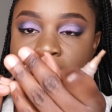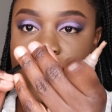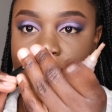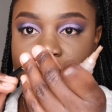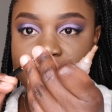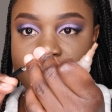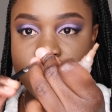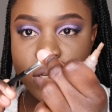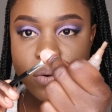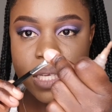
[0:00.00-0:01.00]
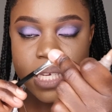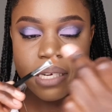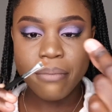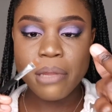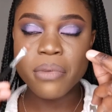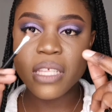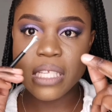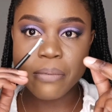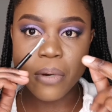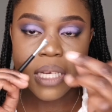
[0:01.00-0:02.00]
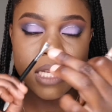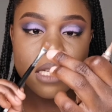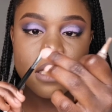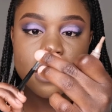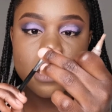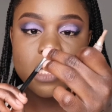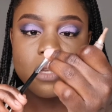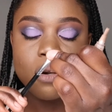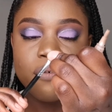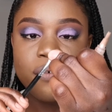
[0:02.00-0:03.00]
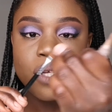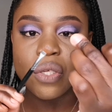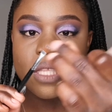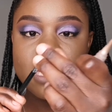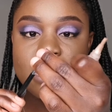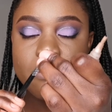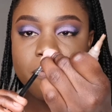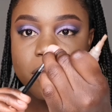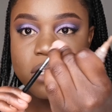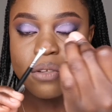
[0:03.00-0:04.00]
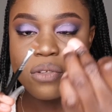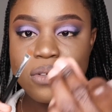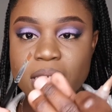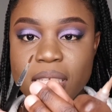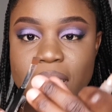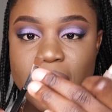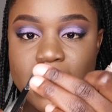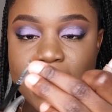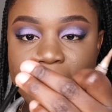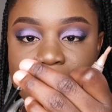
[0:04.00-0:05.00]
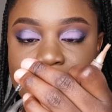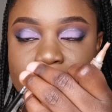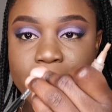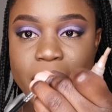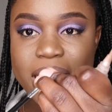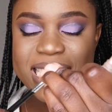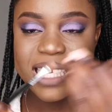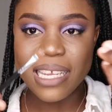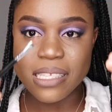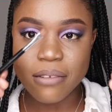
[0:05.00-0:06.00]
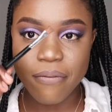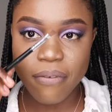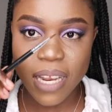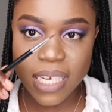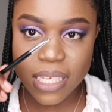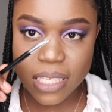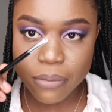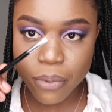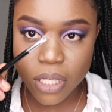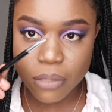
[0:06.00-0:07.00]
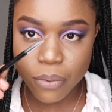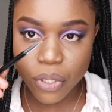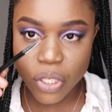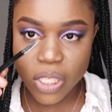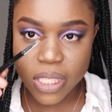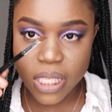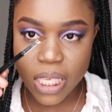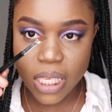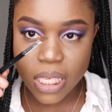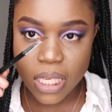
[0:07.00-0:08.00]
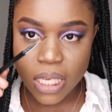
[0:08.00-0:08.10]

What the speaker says: So I just go in. Remember this product, so if you do this, the bristles will stick together and make it as flat as possible. Do you see?